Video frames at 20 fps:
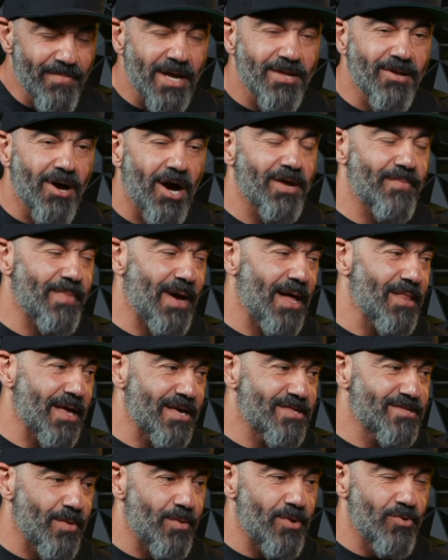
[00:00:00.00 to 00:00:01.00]
not talking about
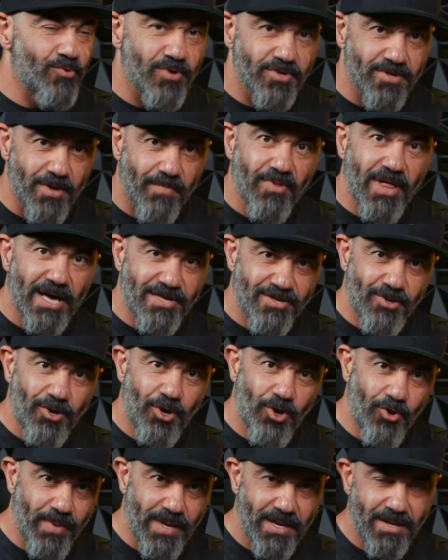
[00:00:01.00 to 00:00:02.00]
like someone who's just a pleasant
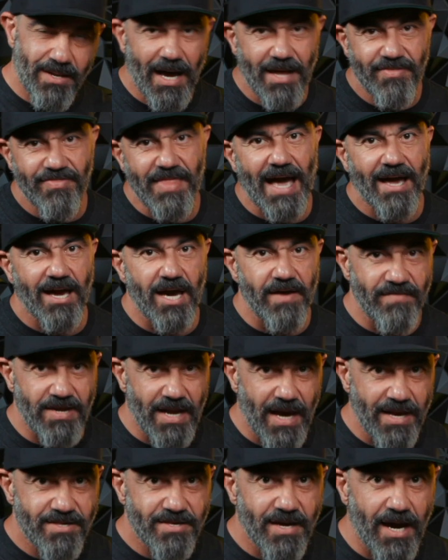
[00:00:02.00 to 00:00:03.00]
human, not that kind of a
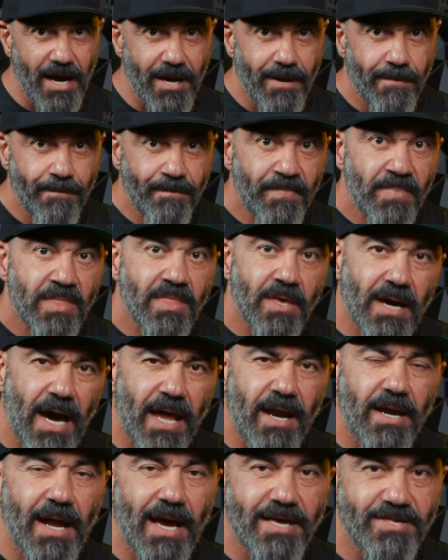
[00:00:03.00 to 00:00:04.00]
nice guy. The
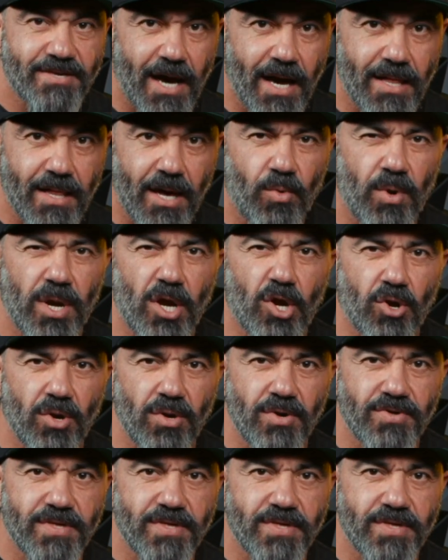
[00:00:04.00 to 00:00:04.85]
kind of nice guy like when a girl